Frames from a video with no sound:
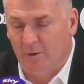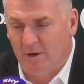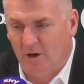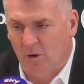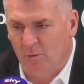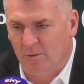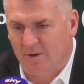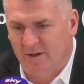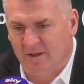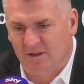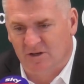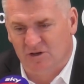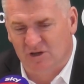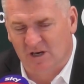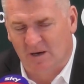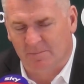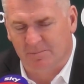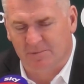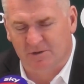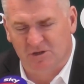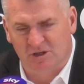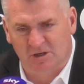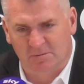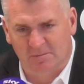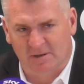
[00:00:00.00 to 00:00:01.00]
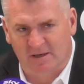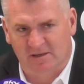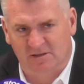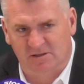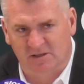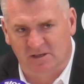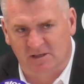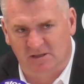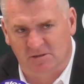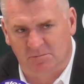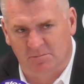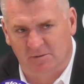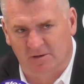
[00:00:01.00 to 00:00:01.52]
know we're in the Championship next
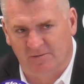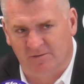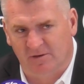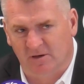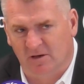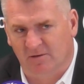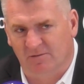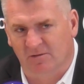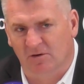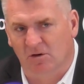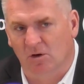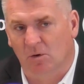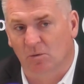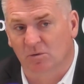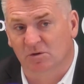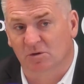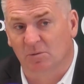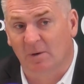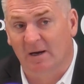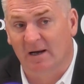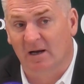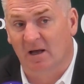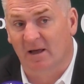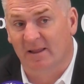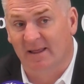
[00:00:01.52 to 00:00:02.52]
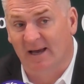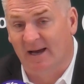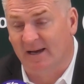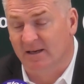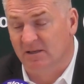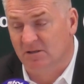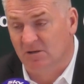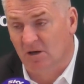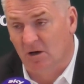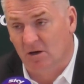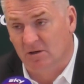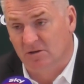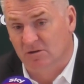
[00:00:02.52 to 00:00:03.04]
season, but if you're giving goals away like that,
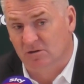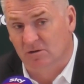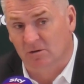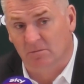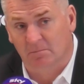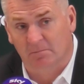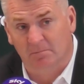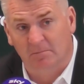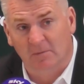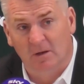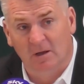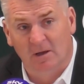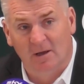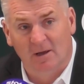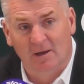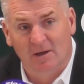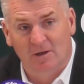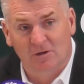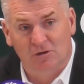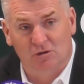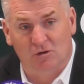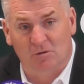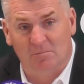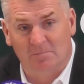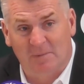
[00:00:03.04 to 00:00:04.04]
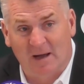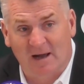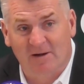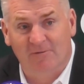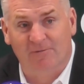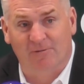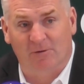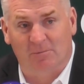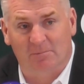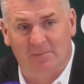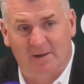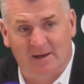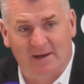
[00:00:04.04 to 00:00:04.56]
it's hard to come back
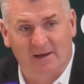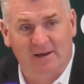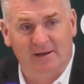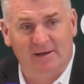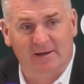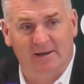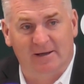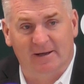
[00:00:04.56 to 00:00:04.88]
from that.